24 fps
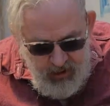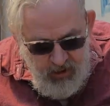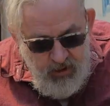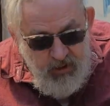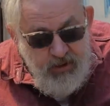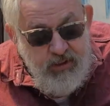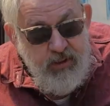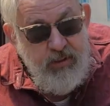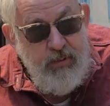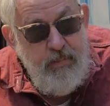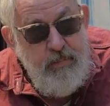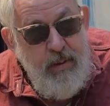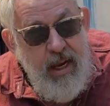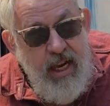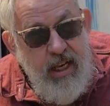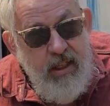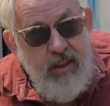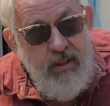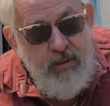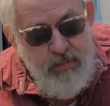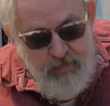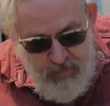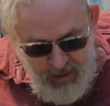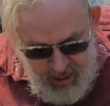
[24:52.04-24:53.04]
all those
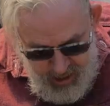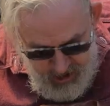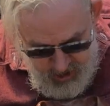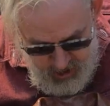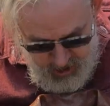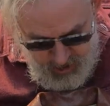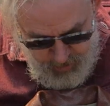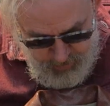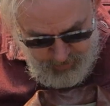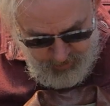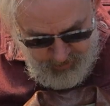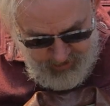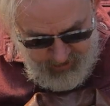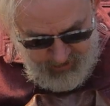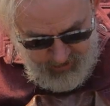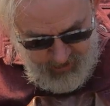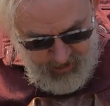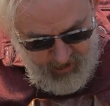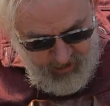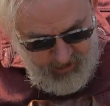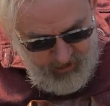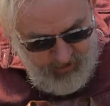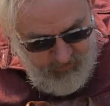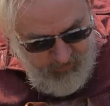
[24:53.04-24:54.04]
panels match up with the
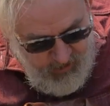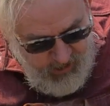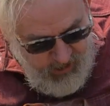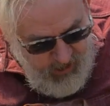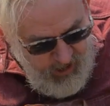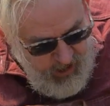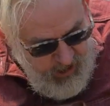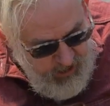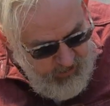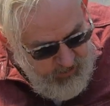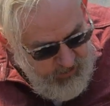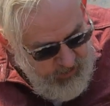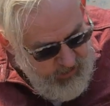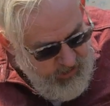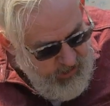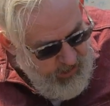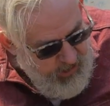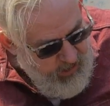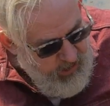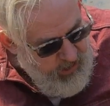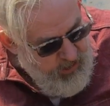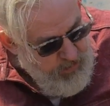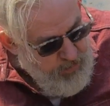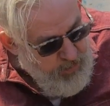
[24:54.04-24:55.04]
uneven colors,
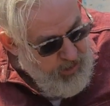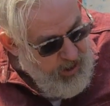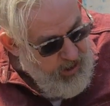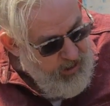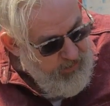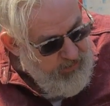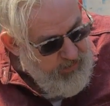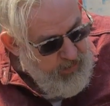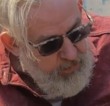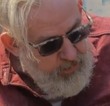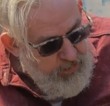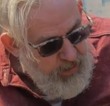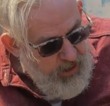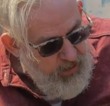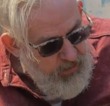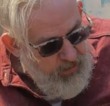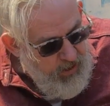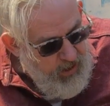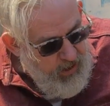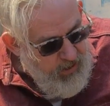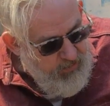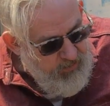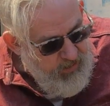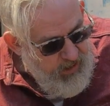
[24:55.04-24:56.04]
and it's part of the
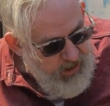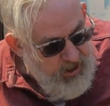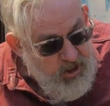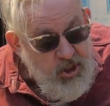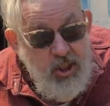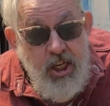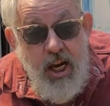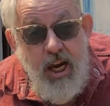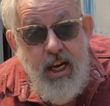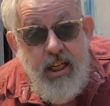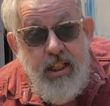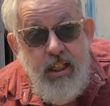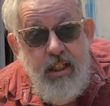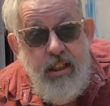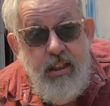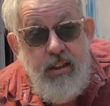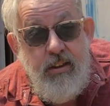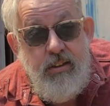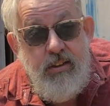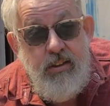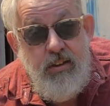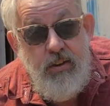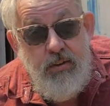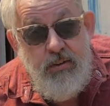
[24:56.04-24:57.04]
beauty of this jacket
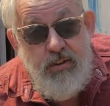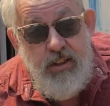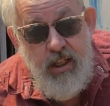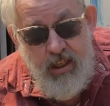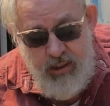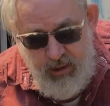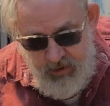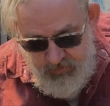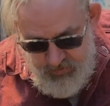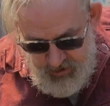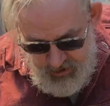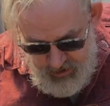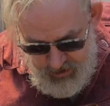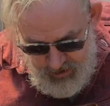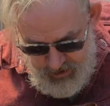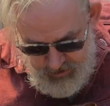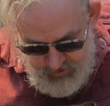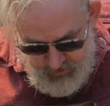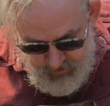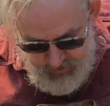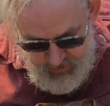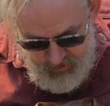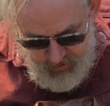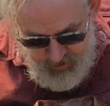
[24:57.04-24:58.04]
is those uneven
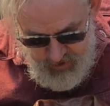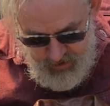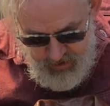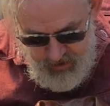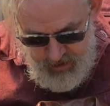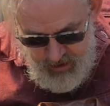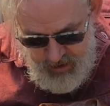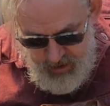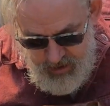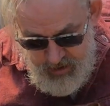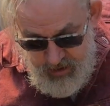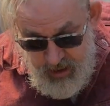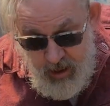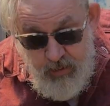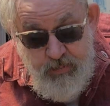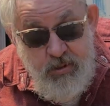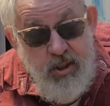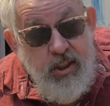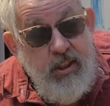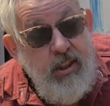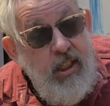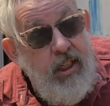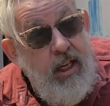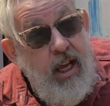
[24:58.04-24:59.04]
colors. Now I'm
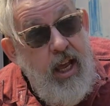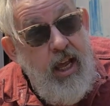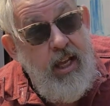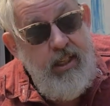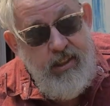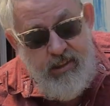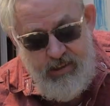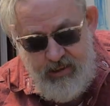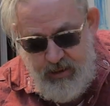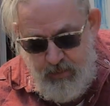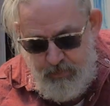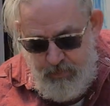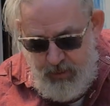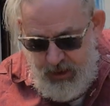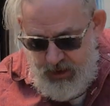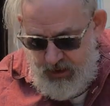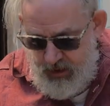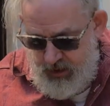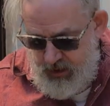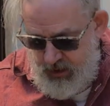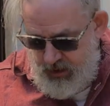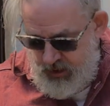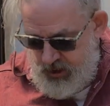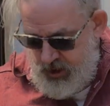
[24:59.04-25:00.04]
just going to unzip it
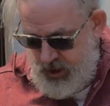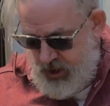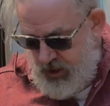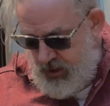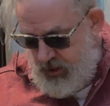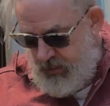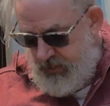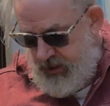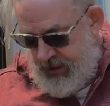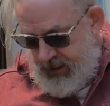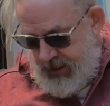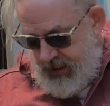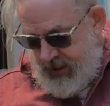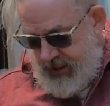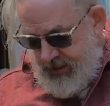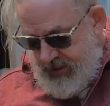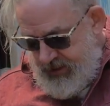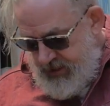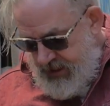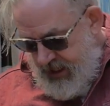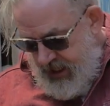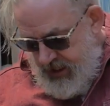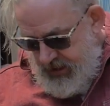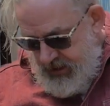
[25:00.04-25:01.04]
and show you what the
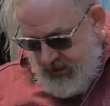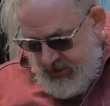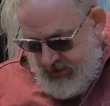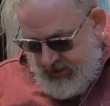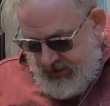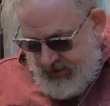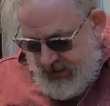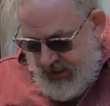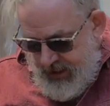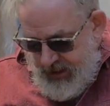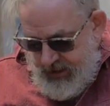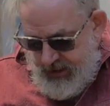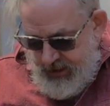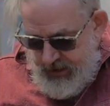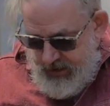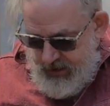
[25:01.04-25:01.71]
inside looks like.